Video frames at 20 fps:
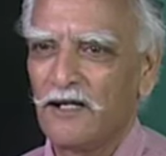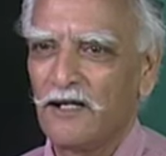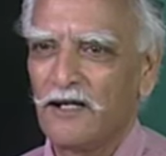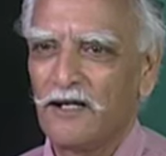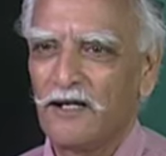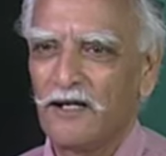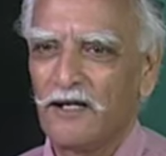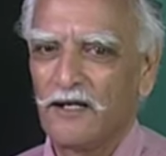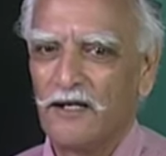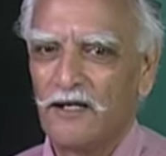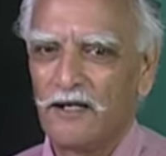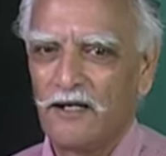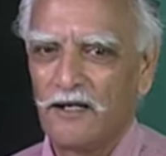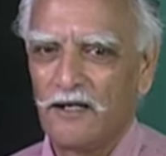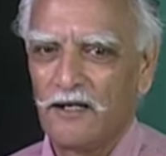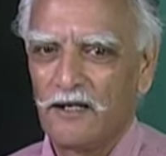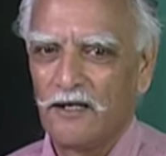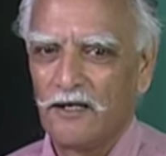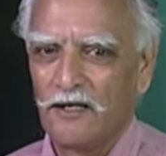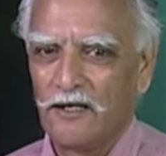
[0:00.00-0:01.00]

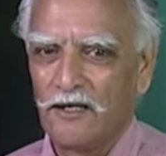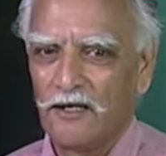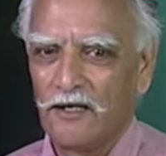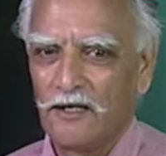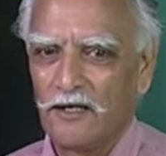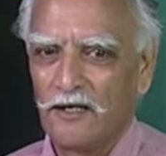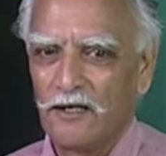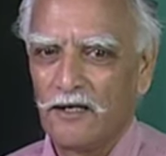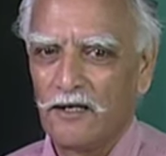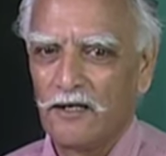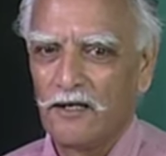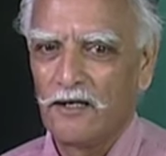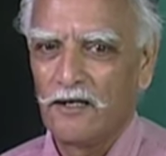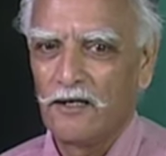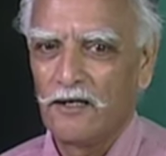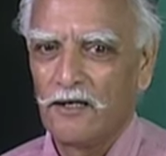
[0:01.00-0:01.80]
(no one is talking)